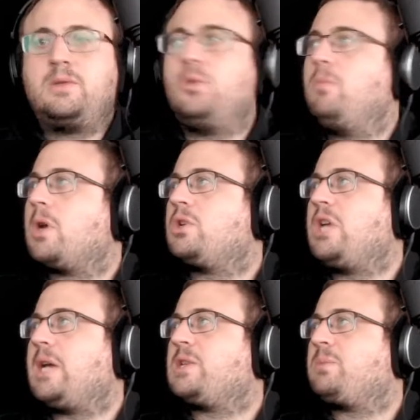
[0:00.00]
So
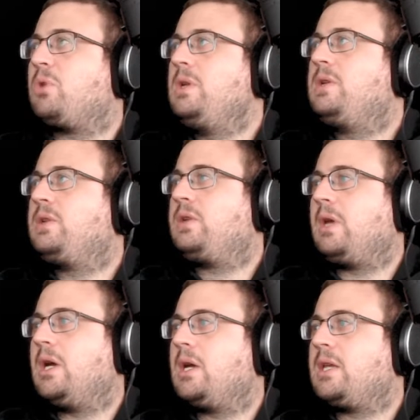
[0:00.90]
March
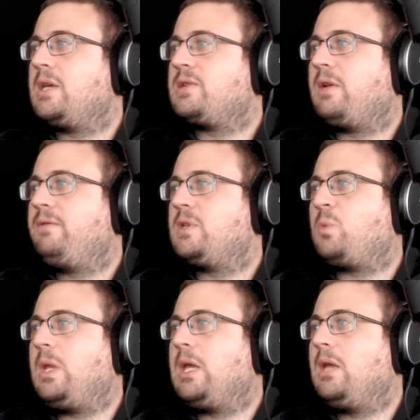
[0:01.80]
Hacksprint uh, kicks off
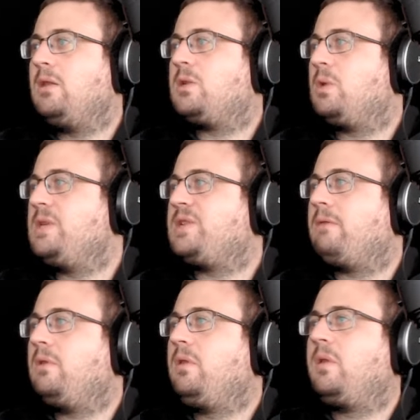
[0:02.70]
this weekend, the
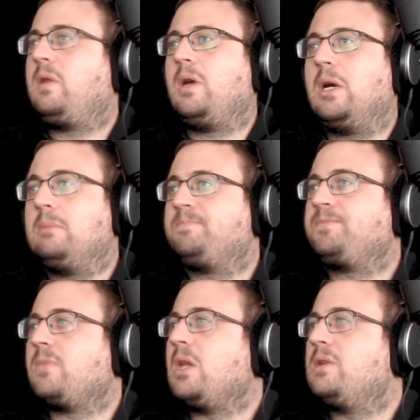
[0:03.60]
twenty-seventh.
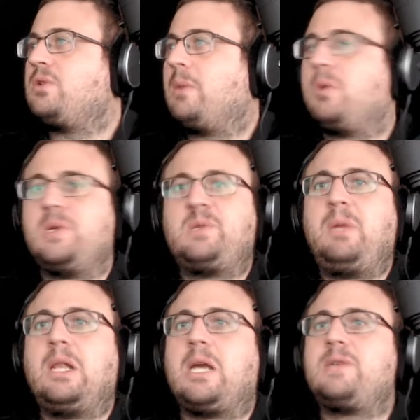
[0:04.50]
Um, so I
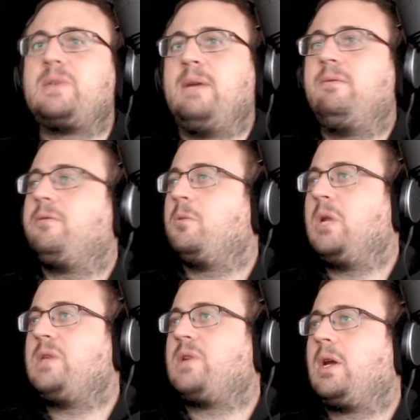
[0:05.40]
participated last time for
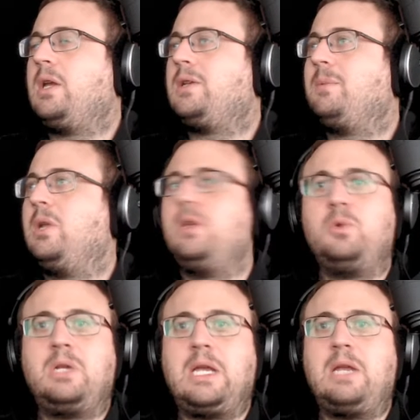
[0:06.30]
MoneySocket. I'm going to
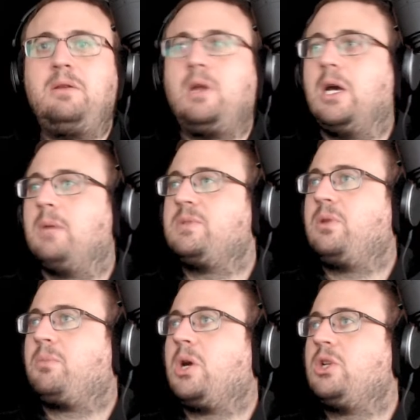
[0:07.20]
do it again. Um,
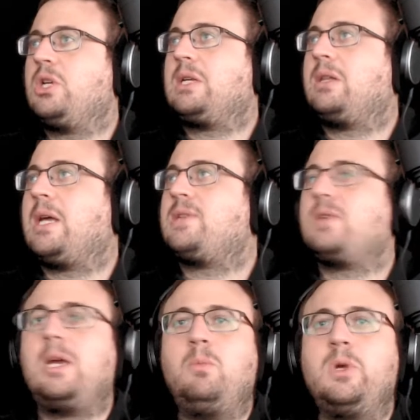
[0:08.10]
so the project
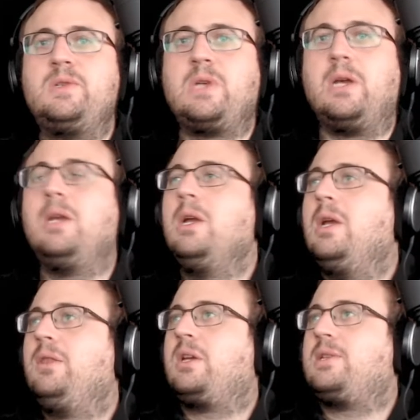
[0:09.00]
last time was uh,
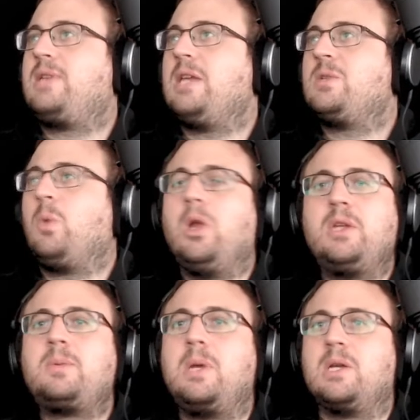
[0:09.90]
the Costanza
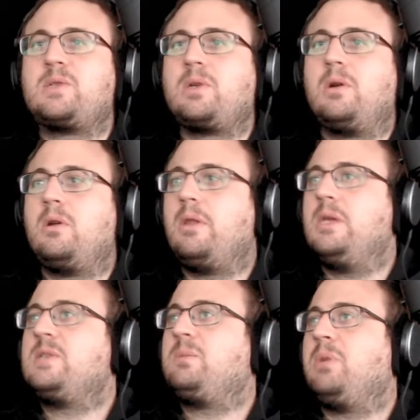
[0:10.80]
wallet. We got started on
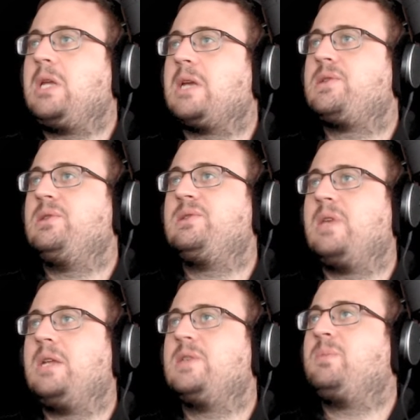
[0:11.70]
this, but yeah, since
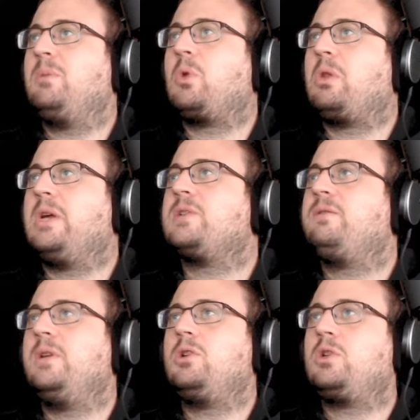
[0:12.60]
then it's been more or less
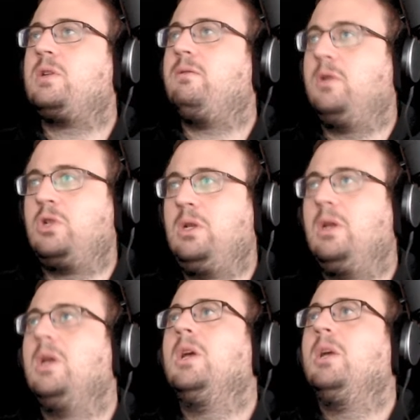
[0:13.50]
finished to vision.
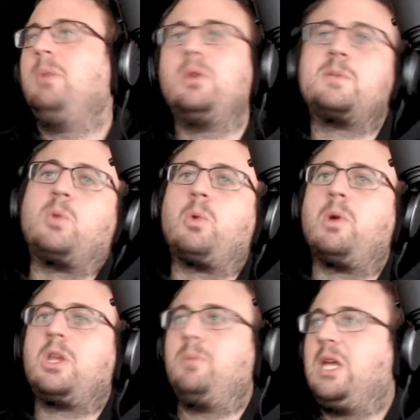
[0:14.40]
I mean, there's more
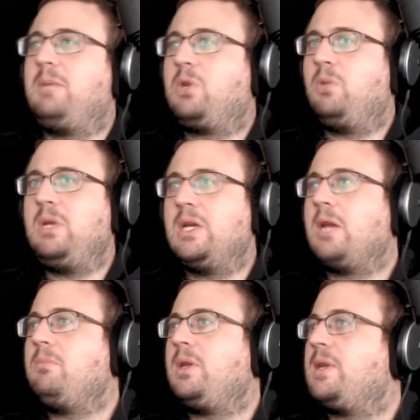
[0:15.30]
work that could be
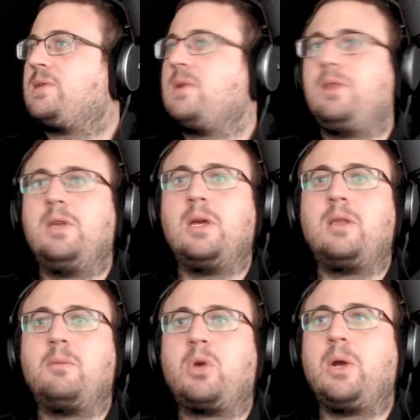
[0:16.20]
done, but that's not
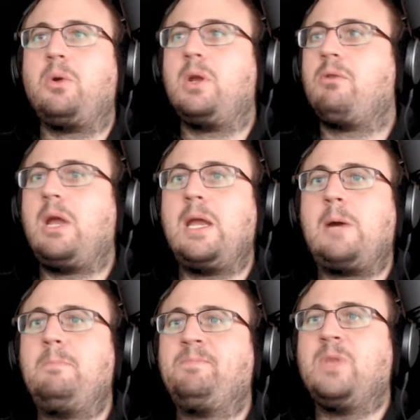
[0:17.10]
the, the priority right
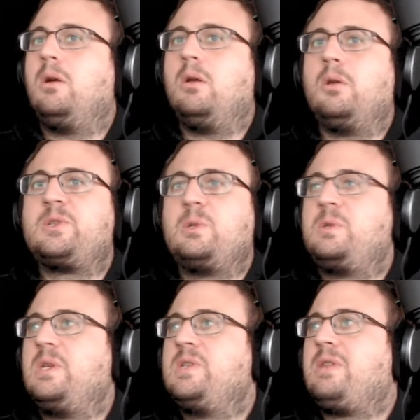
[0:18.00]
now. Also,
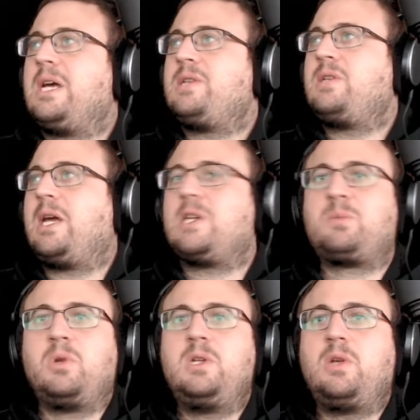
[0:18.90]
since last
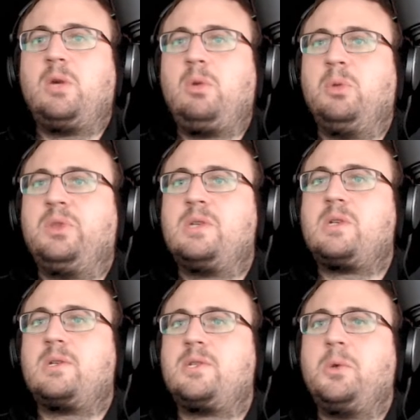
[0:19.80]
Hacksprint, uh, we built this
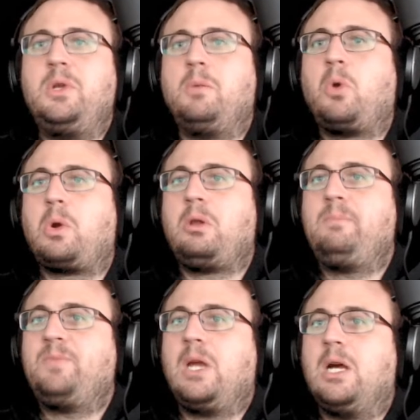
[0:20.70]
custodial
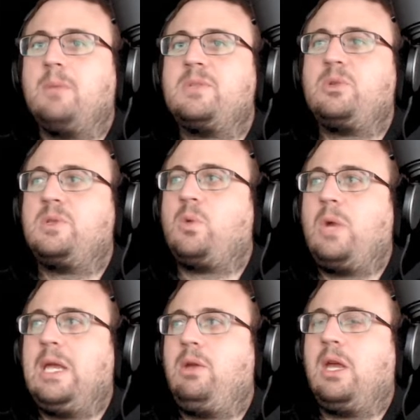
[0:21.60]
portal. Um, so it's a
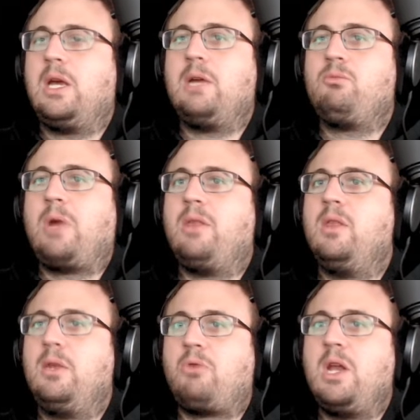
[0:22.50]
way, uh,
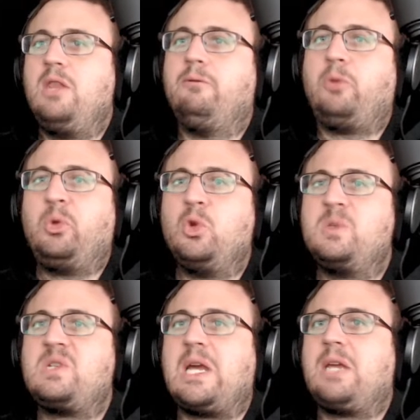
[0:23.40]
rather than running the full
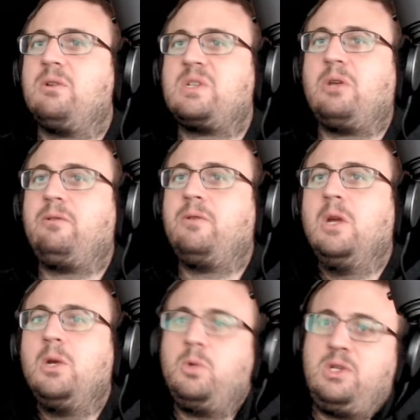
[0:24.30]
node stack yourself,
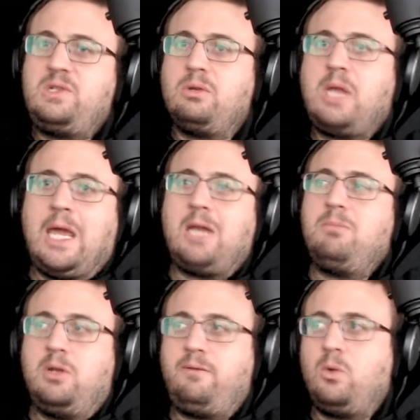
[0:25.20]
which you still
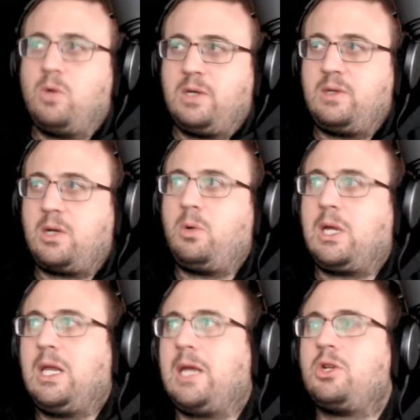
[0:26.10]
can, but if you want a
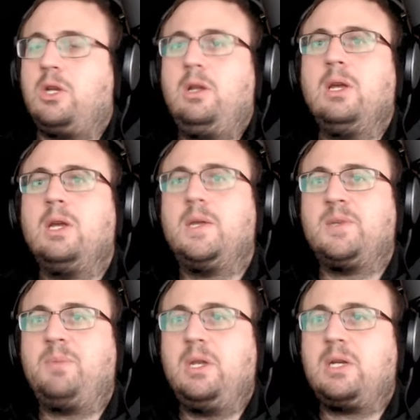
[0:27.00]
quick connection,
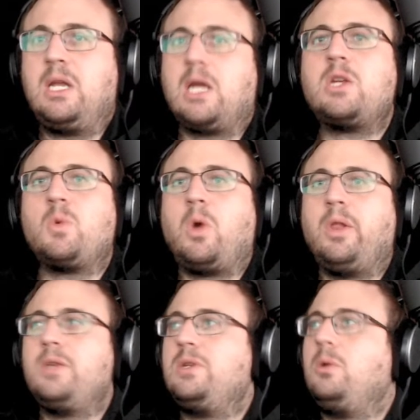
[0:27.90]
something to connect your
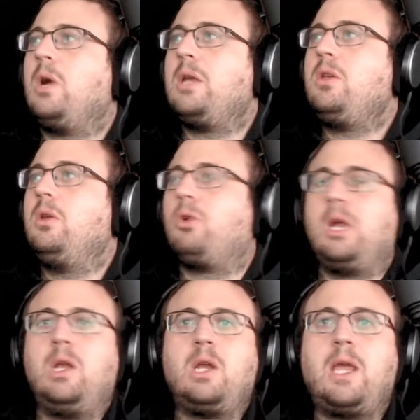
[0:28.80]
wallet to, uh, you can
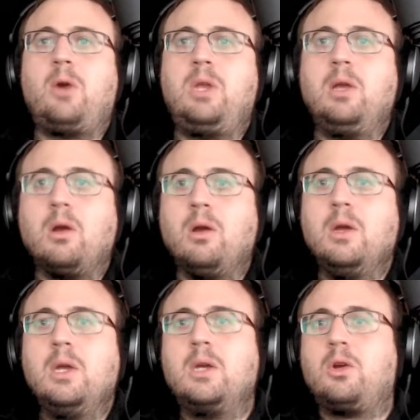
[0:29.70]
create an account here,
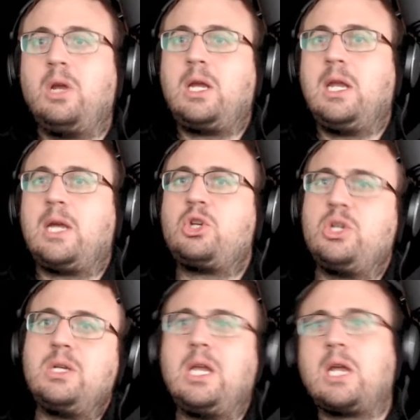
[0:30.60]
create a
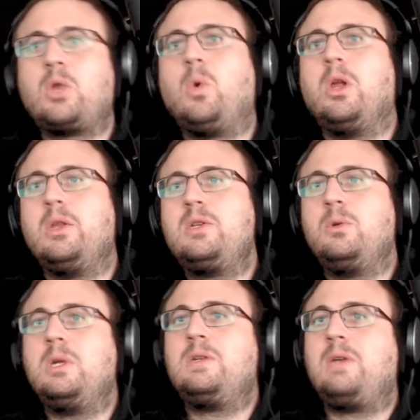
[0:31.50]
connection, connect the wallet
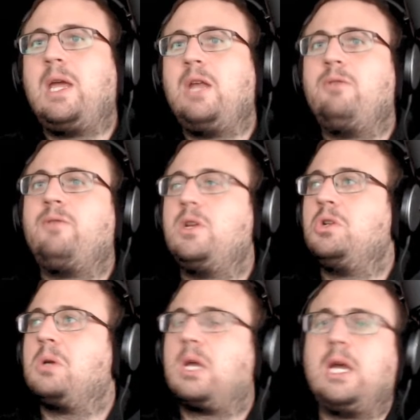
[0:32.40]
to it, and
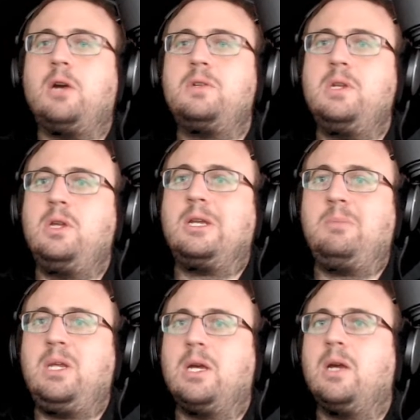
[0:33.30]
fund your account, and you
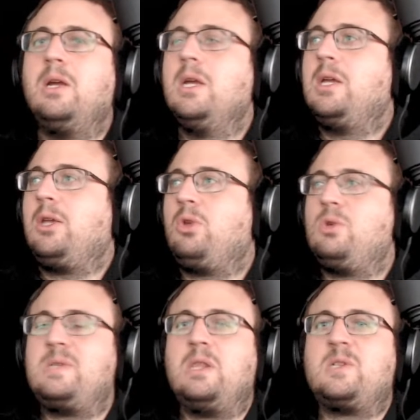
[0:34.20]
can be uh, you know,
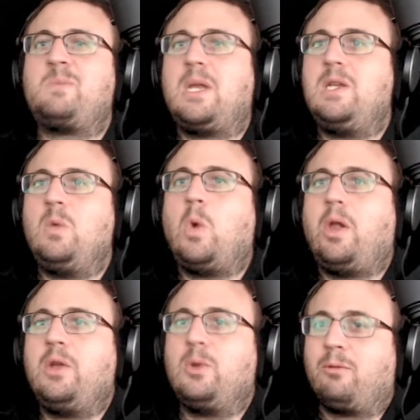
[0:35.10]
using the spending
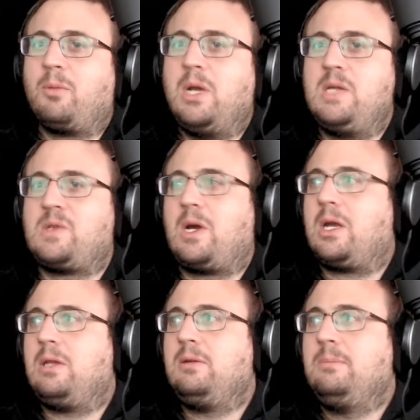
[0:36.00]
wallet over
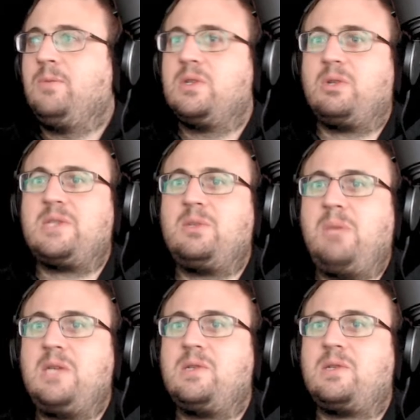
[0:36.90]
MoneySocket. So that's the
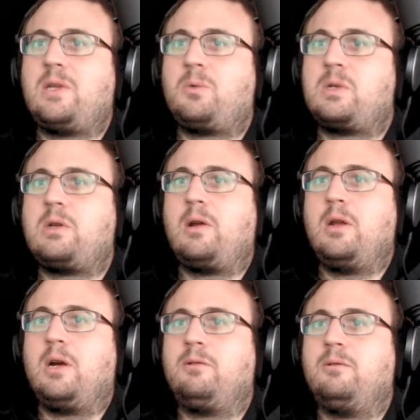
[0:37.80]
basis that we're
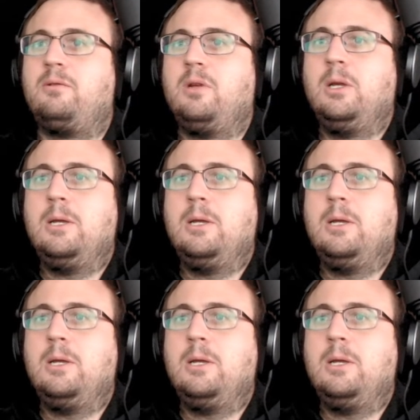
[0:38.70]
starting off of.